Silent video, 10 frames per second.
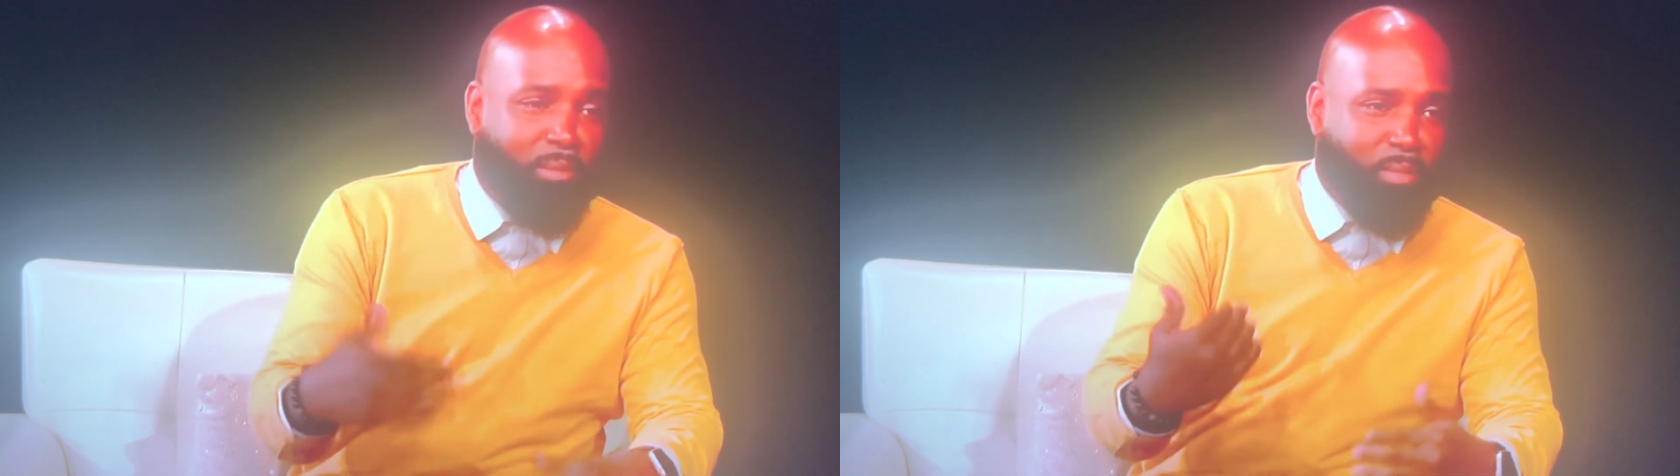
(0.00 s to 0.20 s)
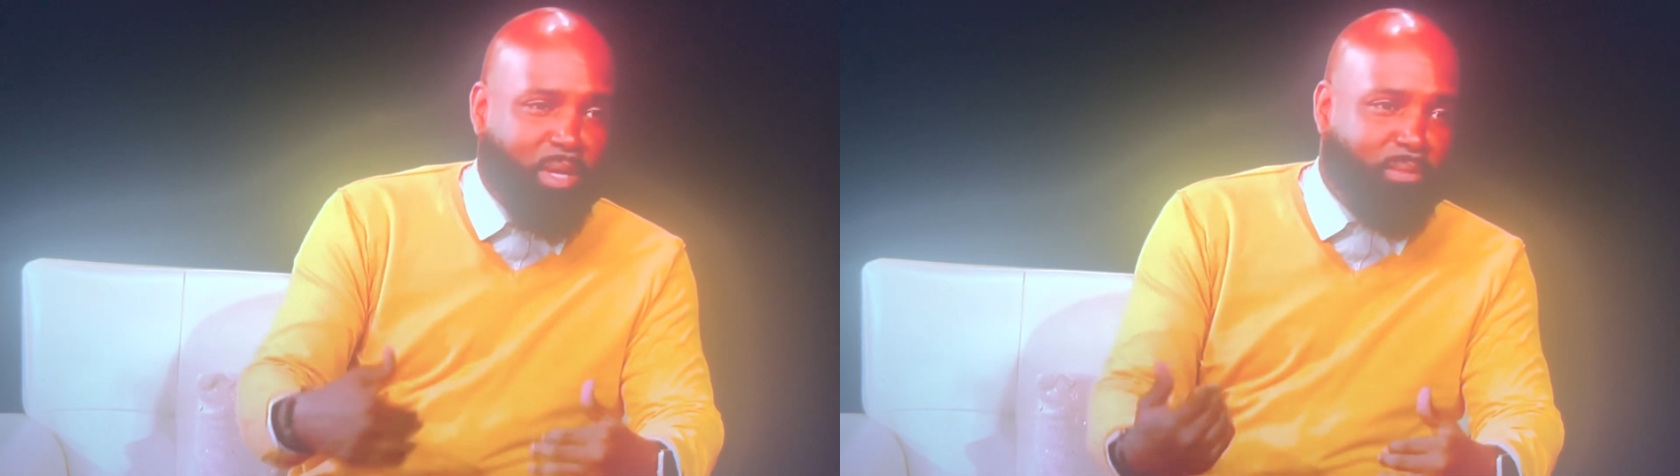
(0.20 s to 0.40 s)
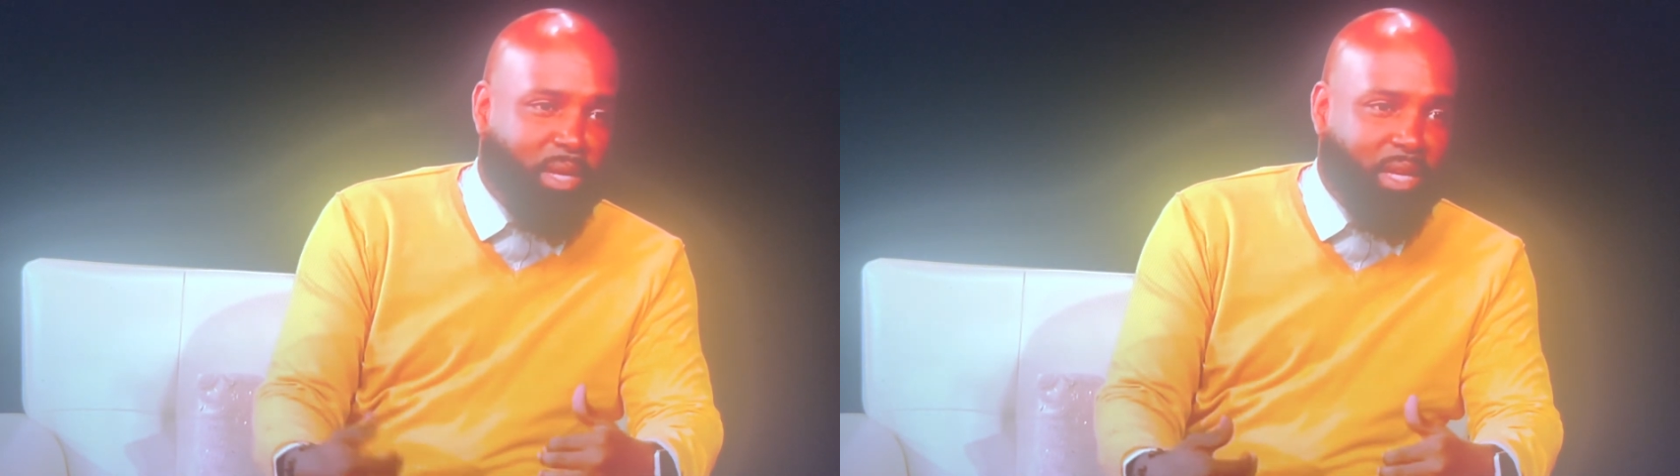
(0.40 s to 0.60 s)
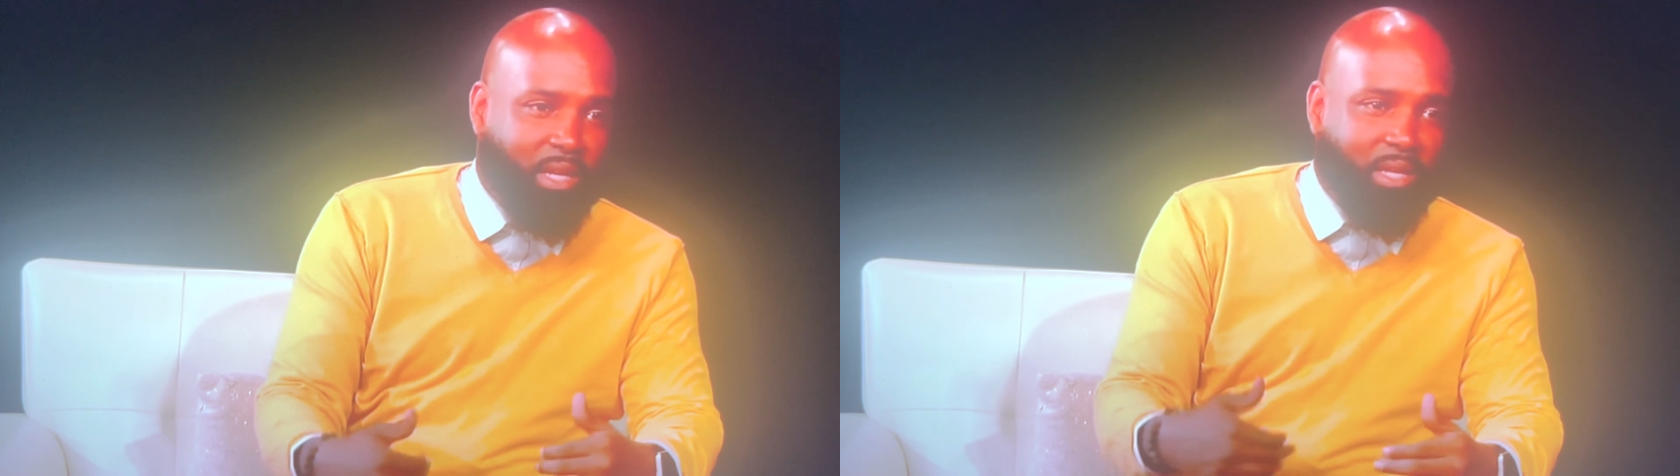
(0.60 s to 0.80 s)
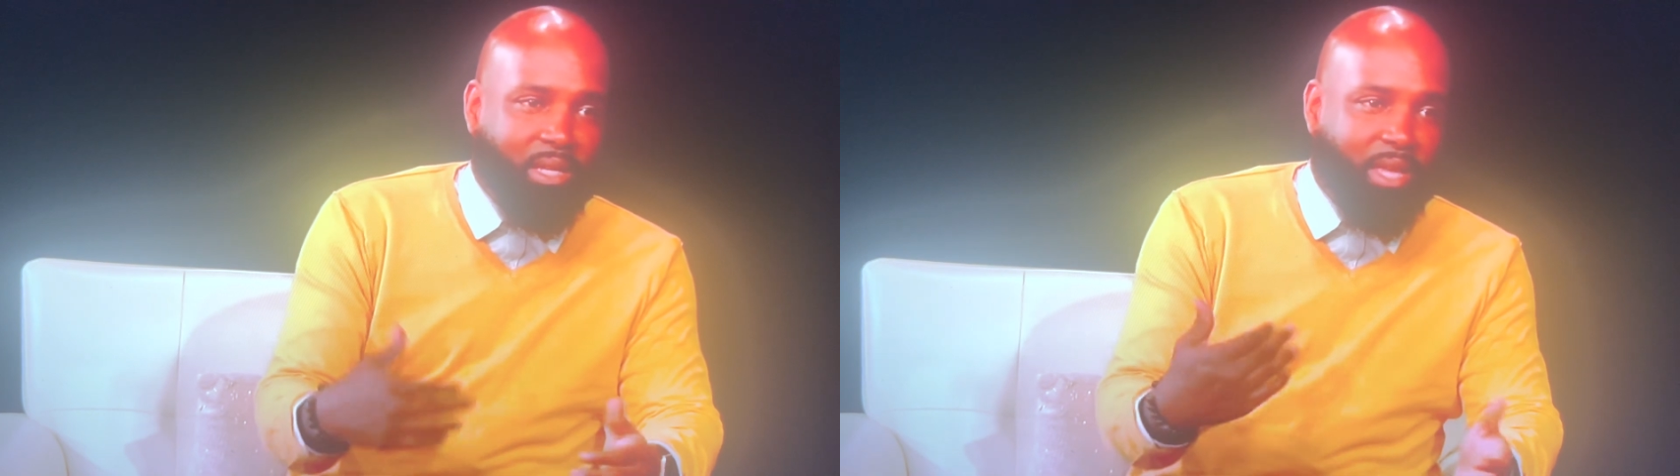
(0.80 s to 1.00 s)
Me
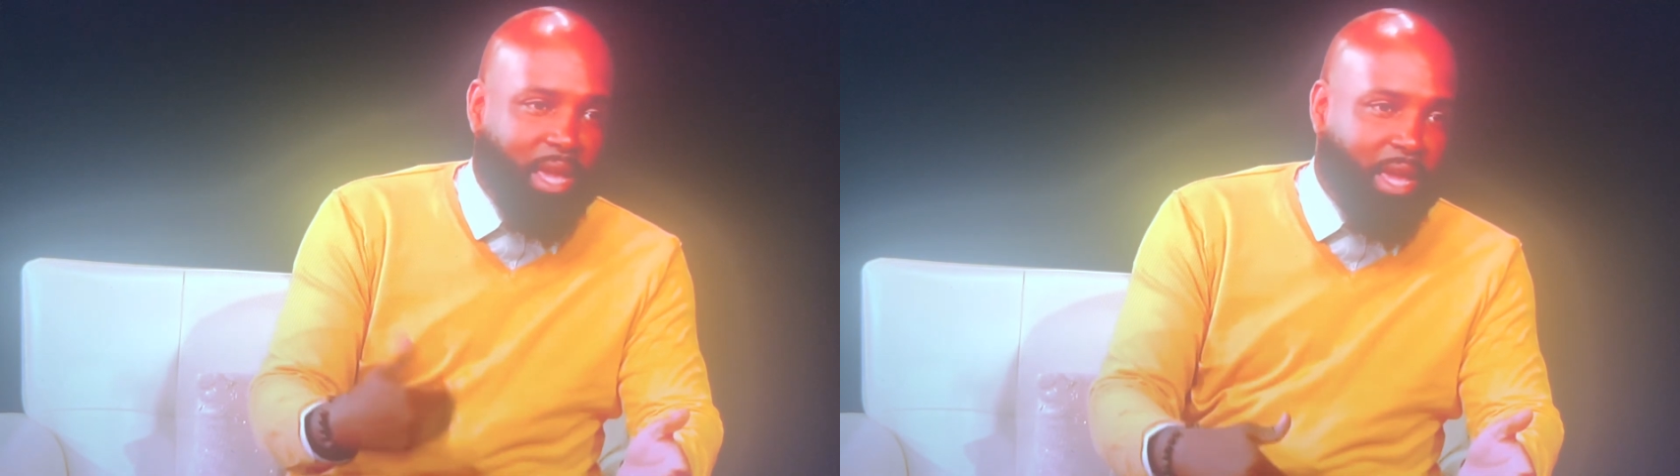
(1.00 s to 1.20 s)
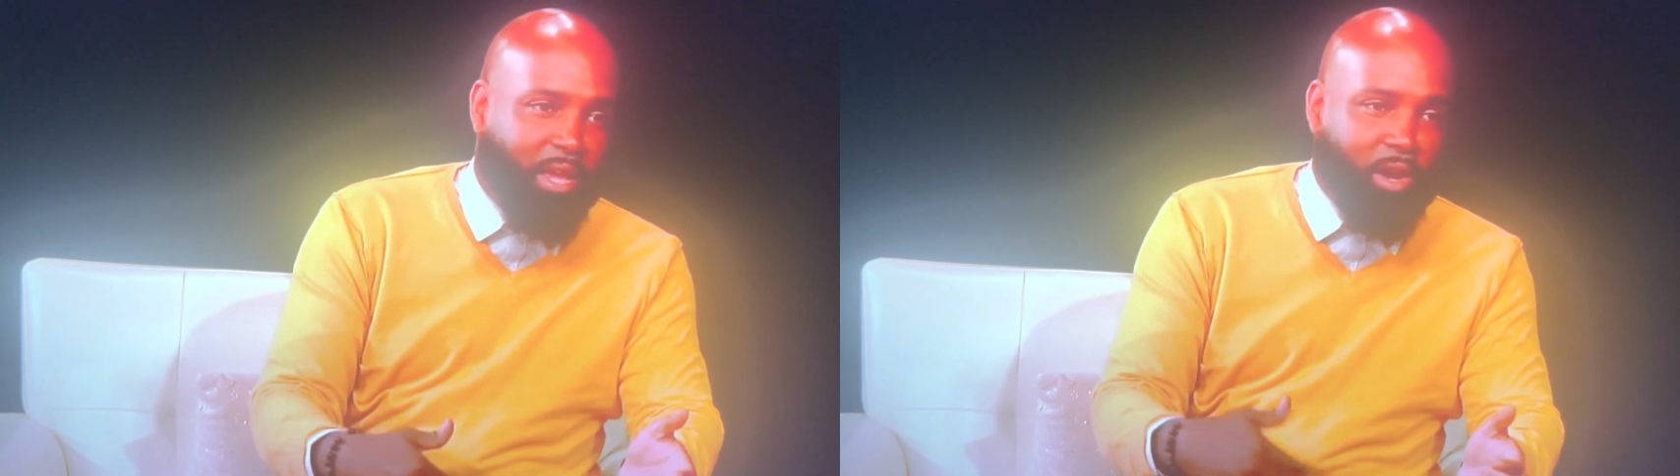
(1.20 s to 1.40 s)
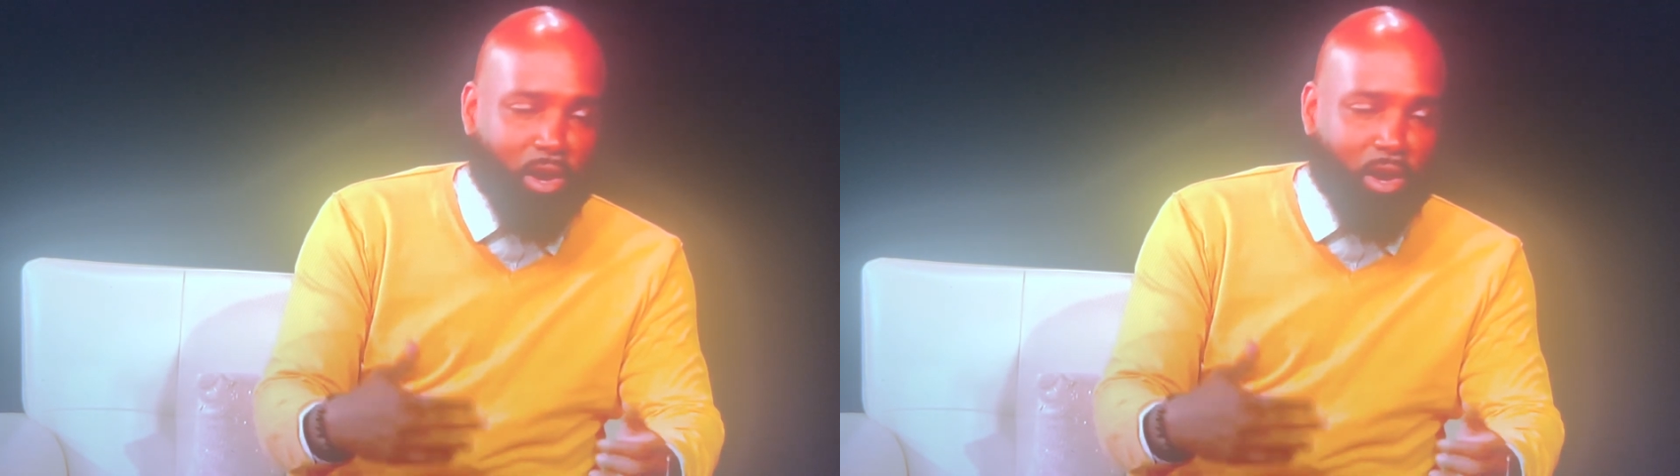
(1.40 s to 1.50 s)
being gay